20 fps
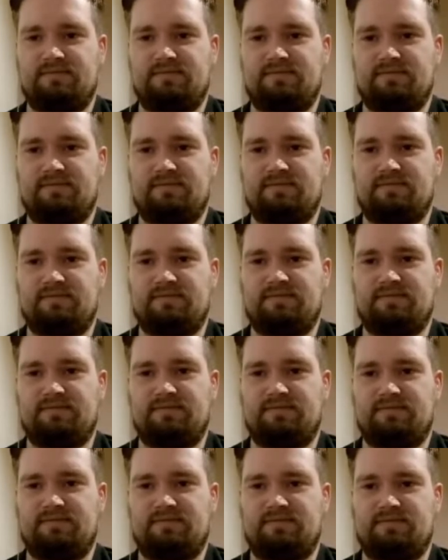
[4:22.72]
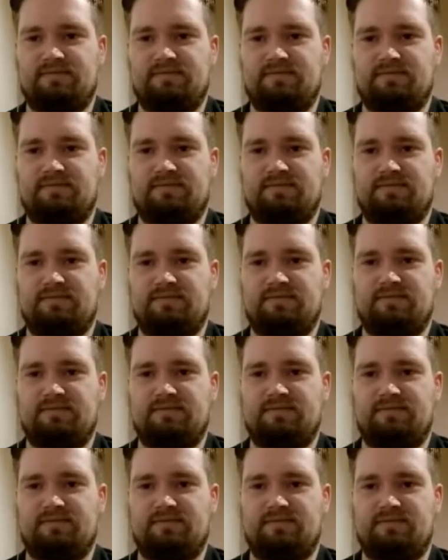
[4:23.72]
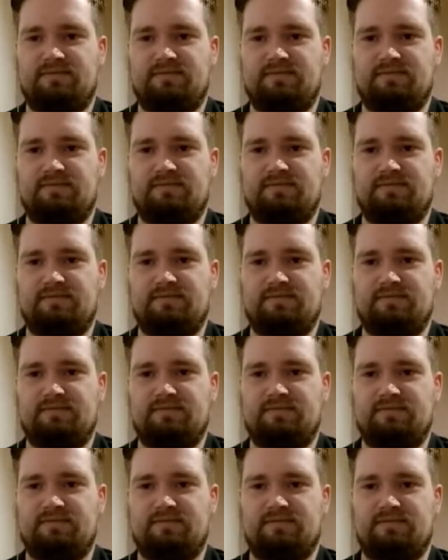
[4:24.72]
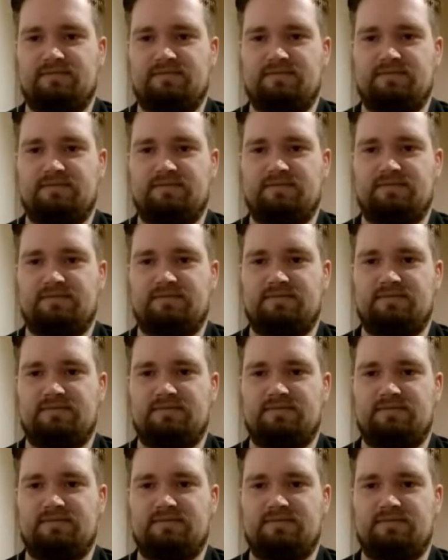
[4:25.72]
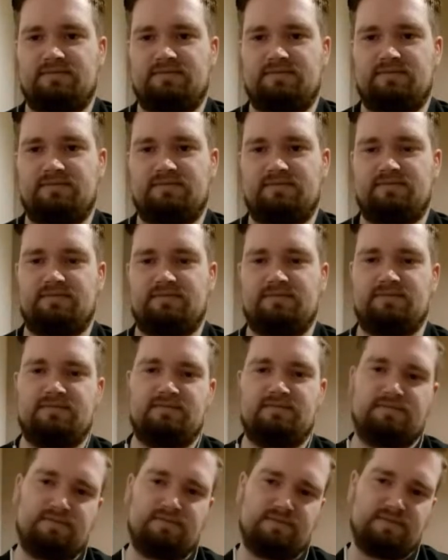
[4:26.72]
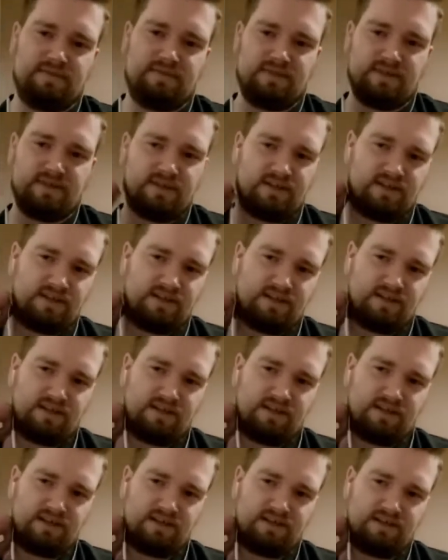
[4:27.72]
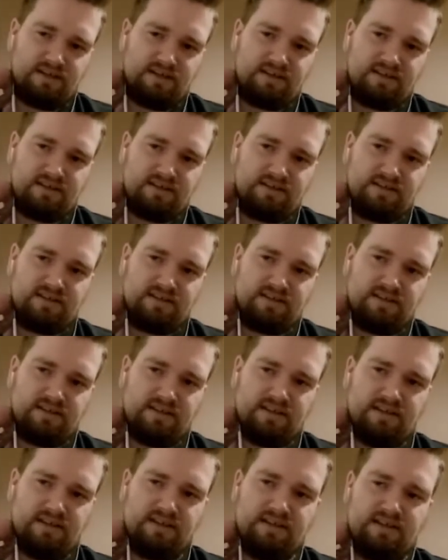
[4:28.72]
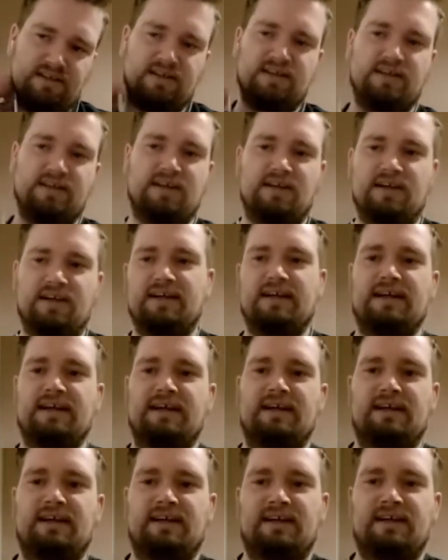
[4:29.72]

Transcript: No words are spoken by the person on screen.